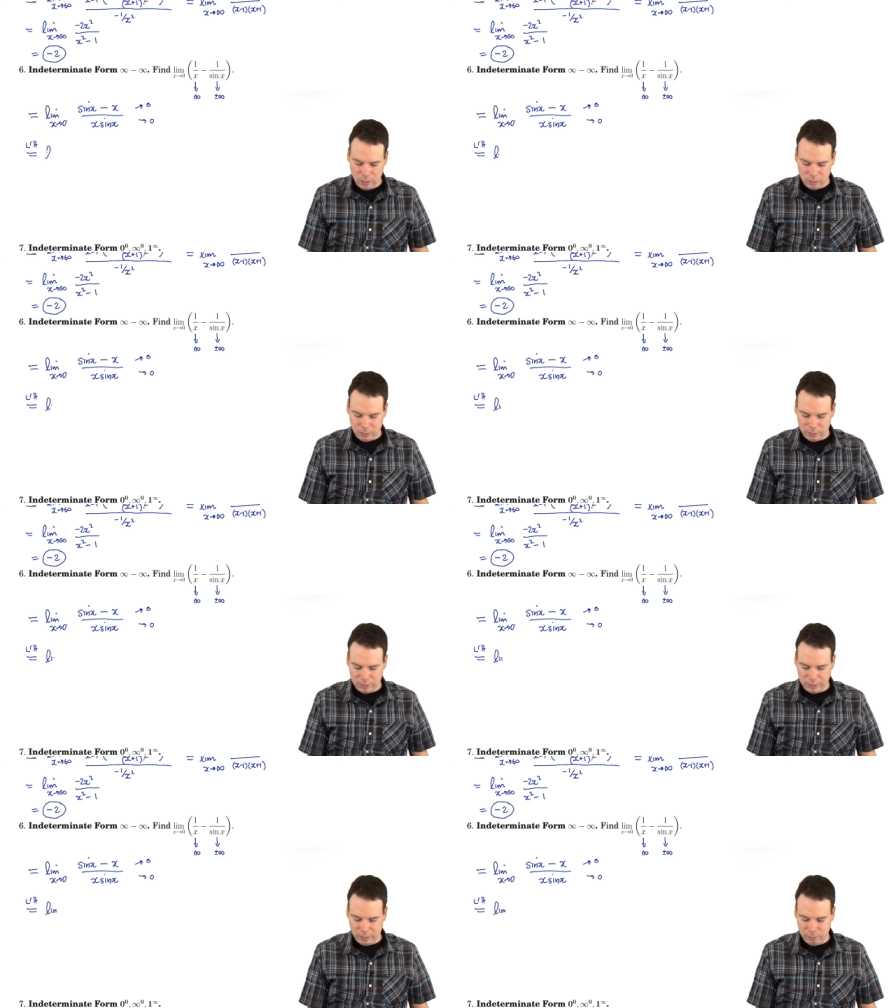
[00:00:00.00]
So that's
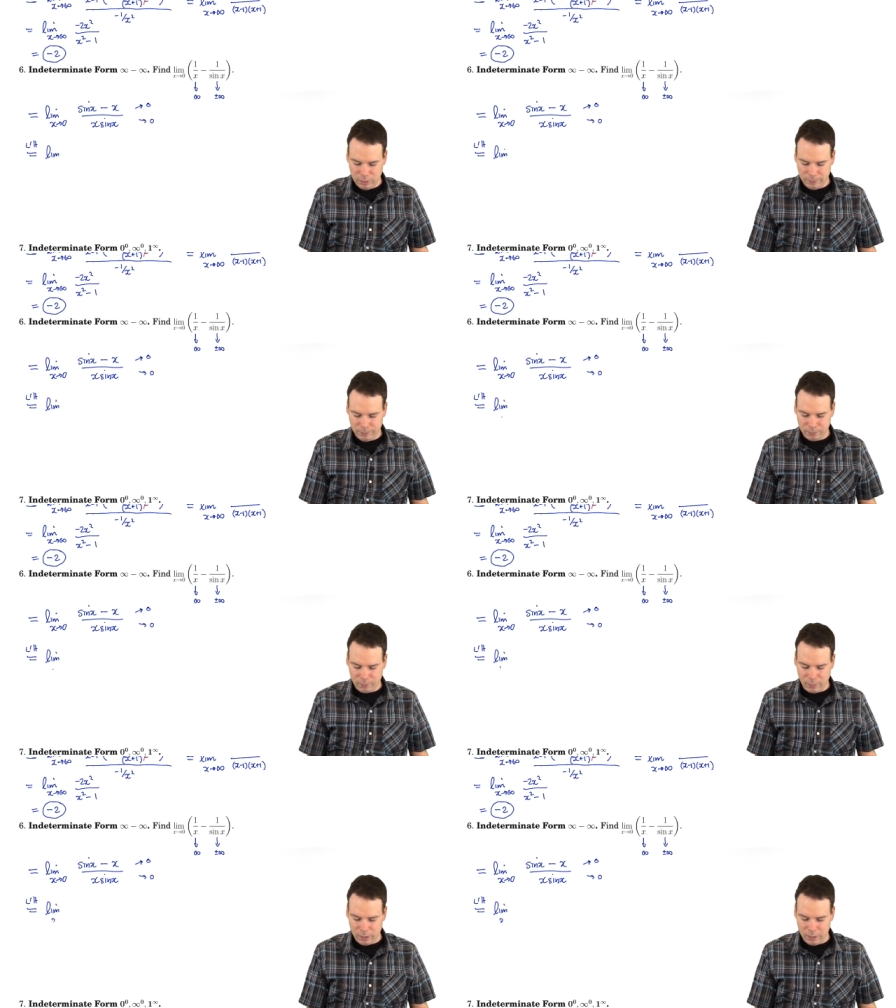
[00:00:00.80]
the limit
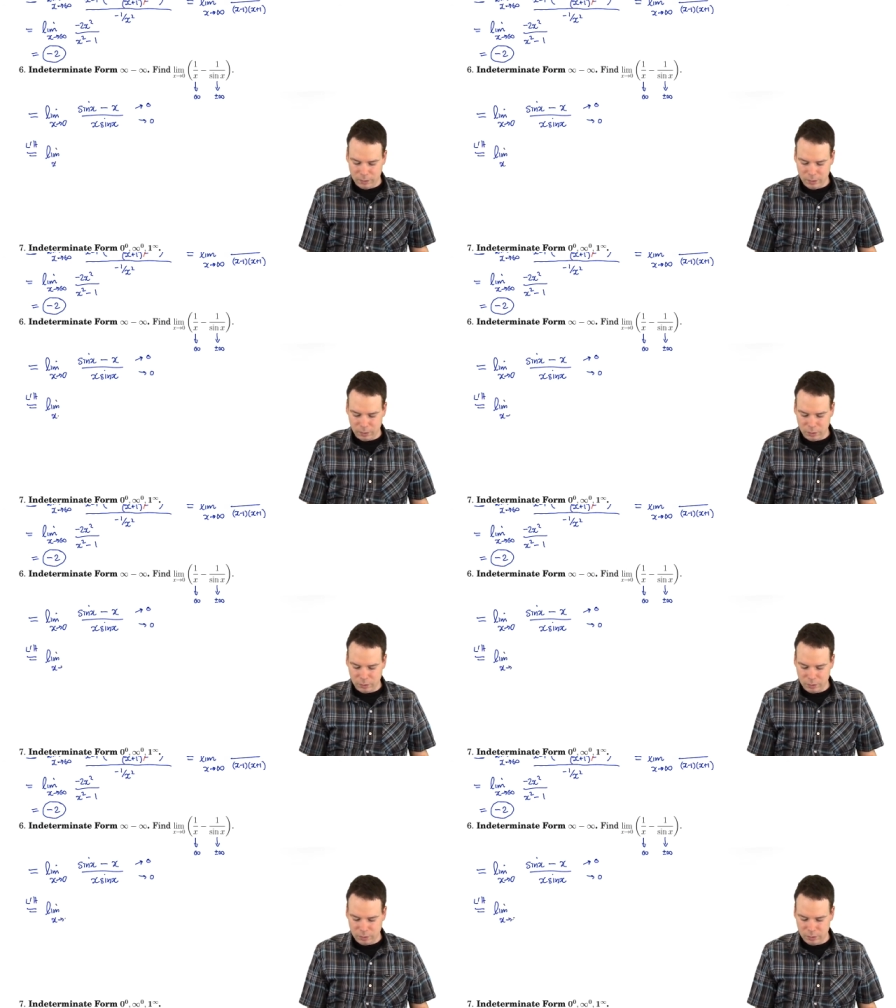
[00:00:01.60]
as x
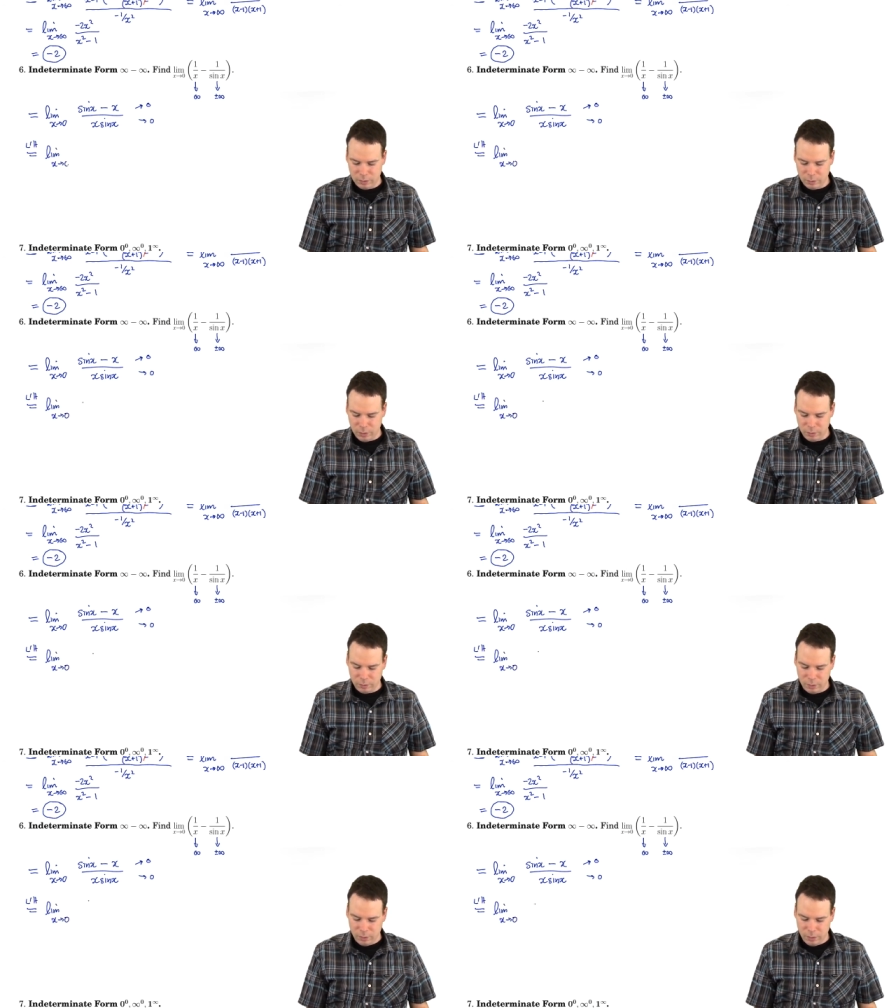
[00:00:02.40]
goes to 0
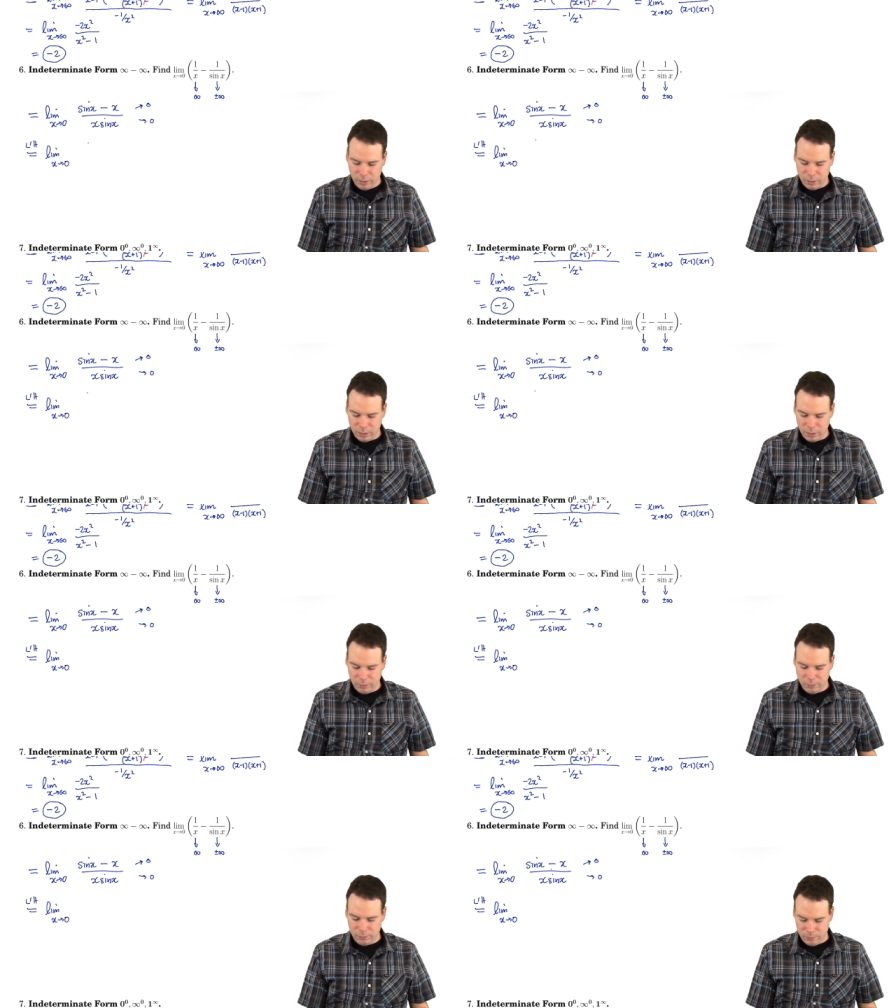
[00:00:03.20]

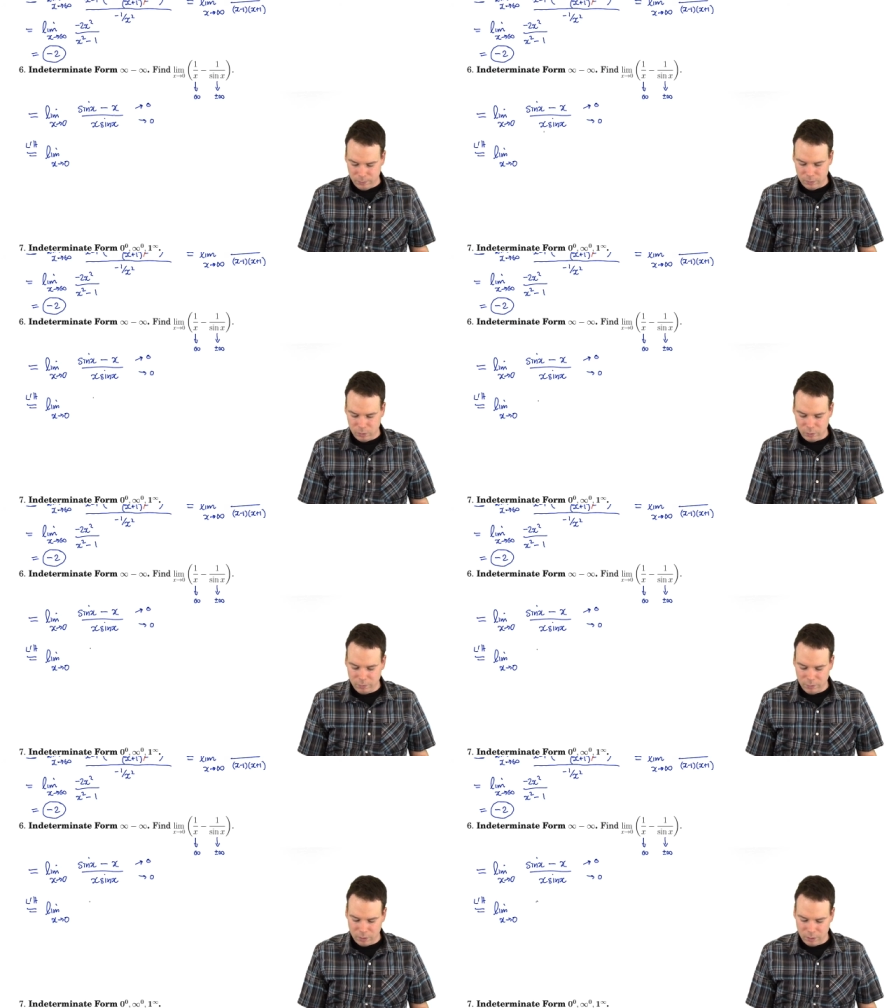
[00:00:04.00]
of
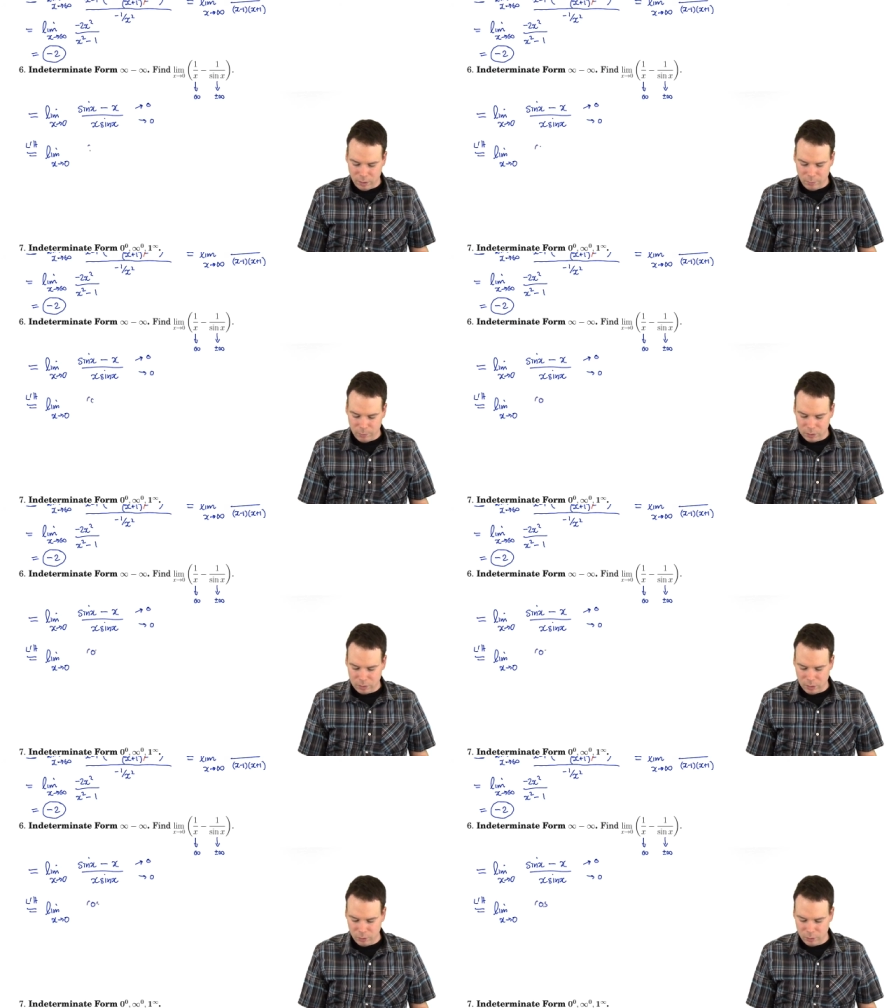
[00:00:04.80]
derivative of the top is
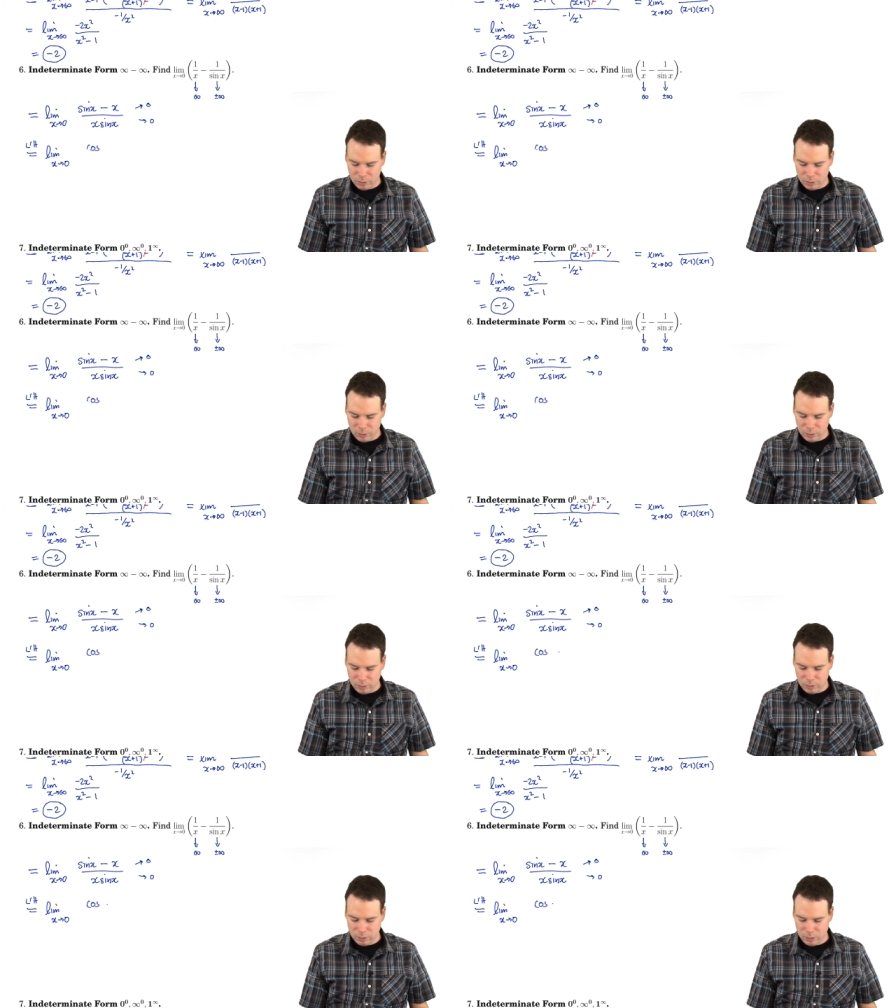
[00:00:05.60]
cos
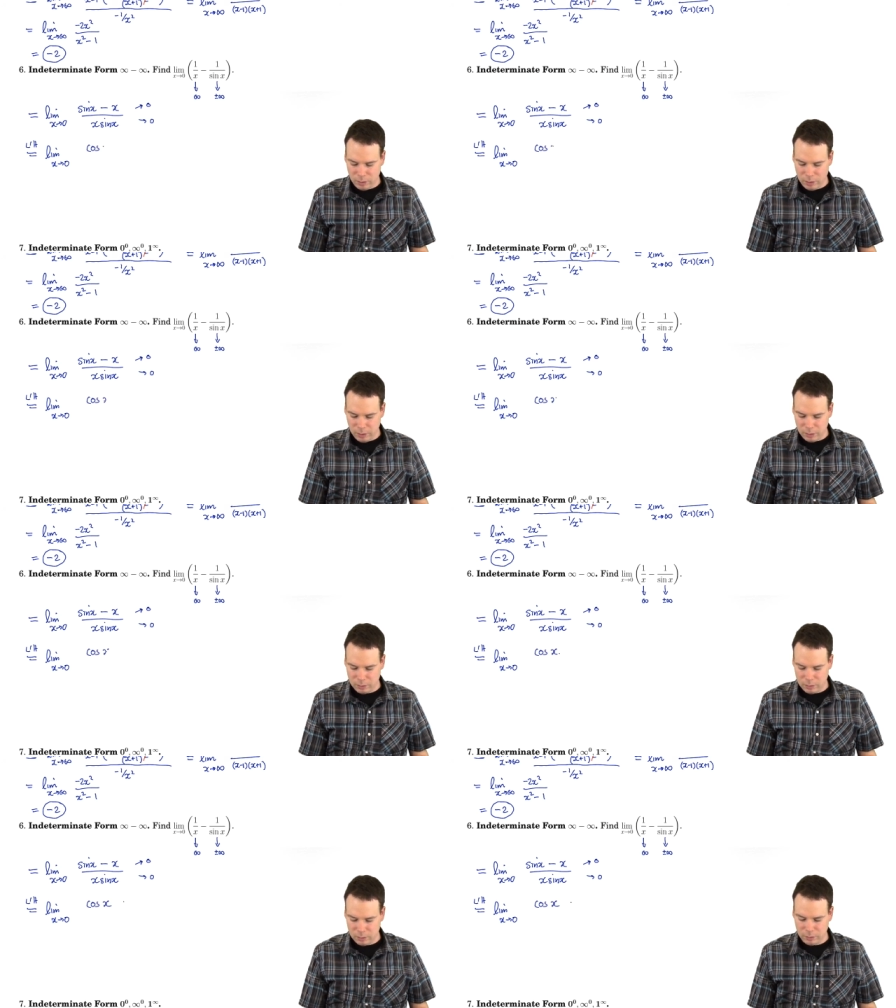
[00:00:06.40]

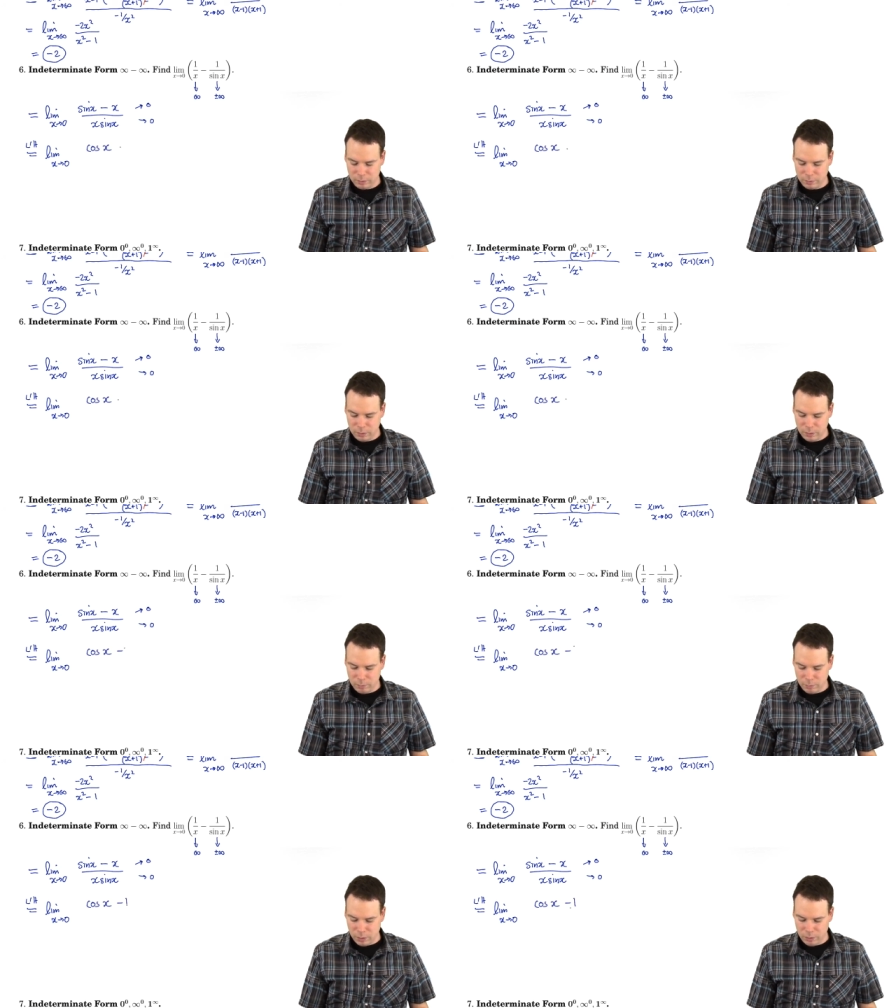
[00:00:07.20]
x
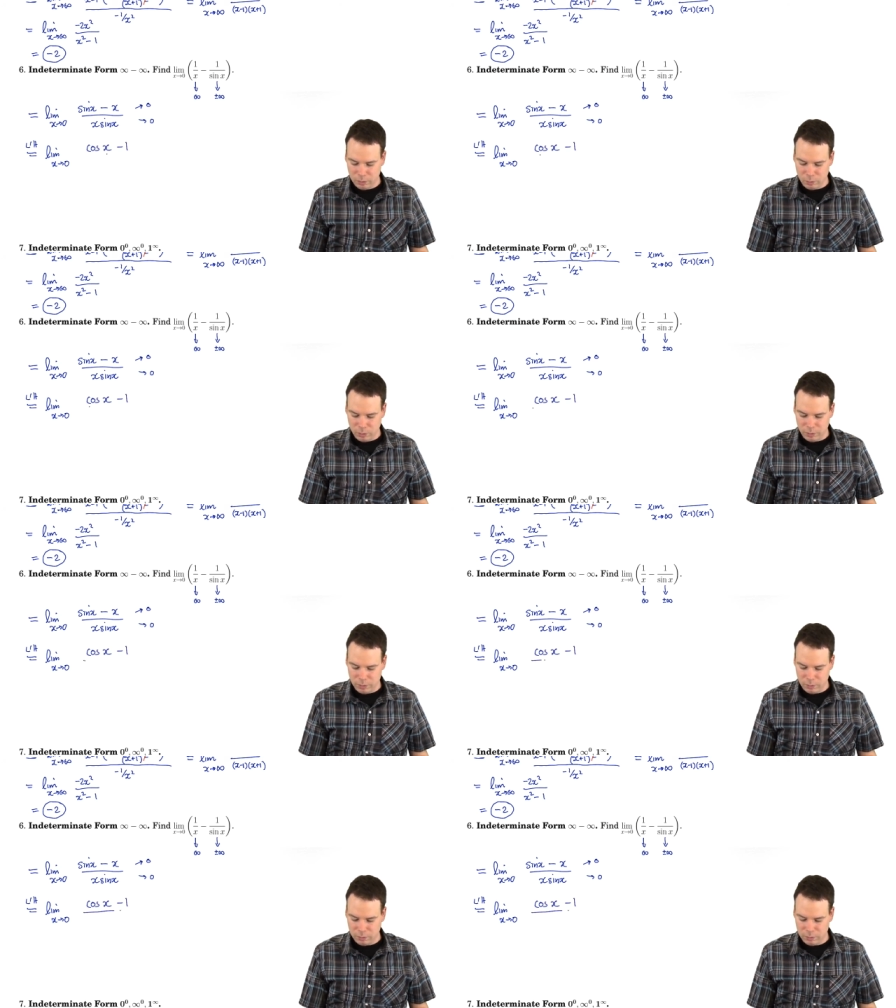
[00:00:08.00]
minus 1.